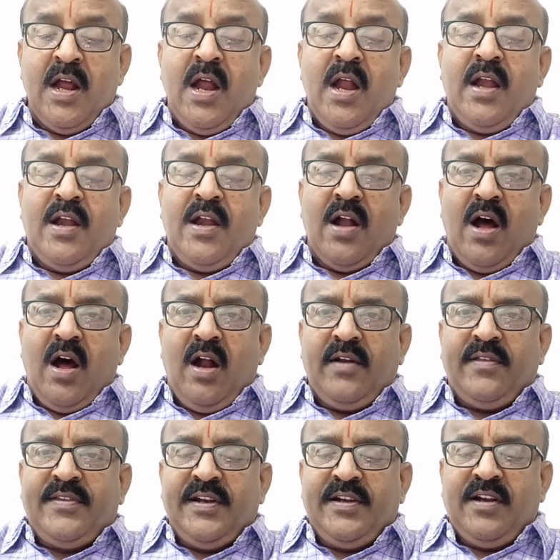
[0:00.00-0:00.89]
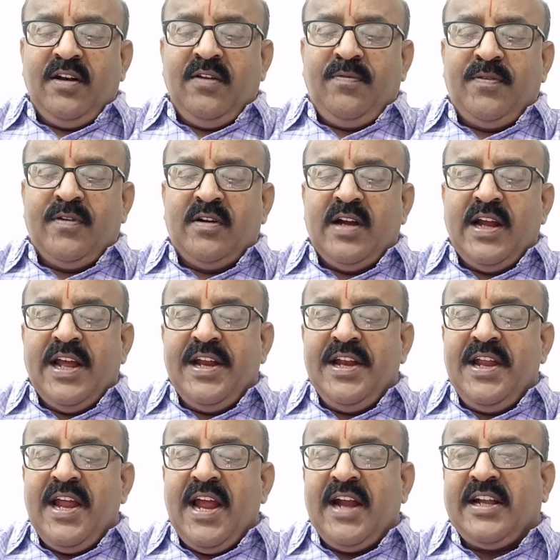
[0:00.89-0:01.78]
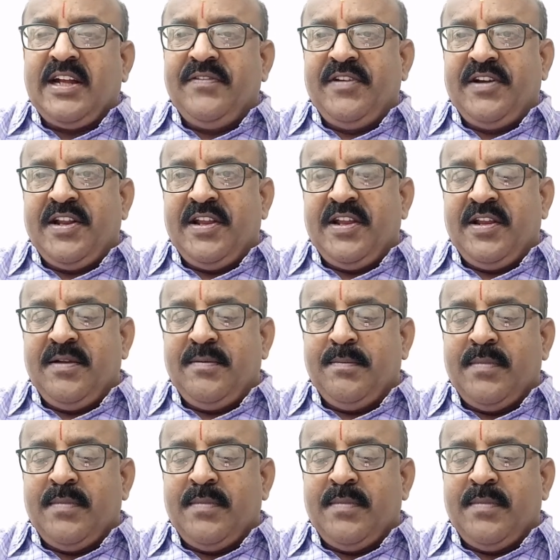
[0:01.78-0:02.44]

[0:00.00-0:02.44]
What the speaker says: Not settle for any activity